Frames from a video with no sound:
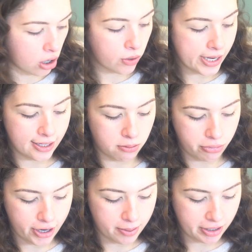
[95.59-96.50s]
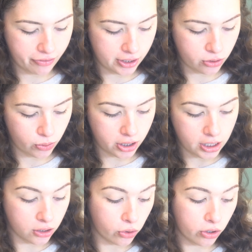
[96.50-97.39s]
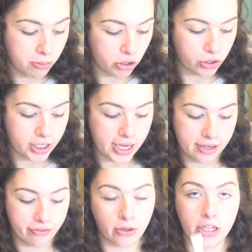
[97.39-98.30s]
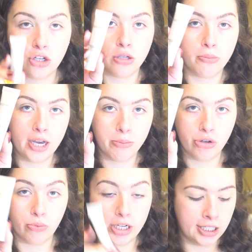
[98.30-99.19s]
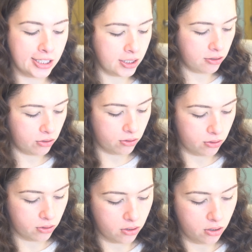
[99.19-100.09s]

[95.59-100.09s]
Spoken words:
go in and prime my face with the Laura Mercier Foundation Primer in Radiance.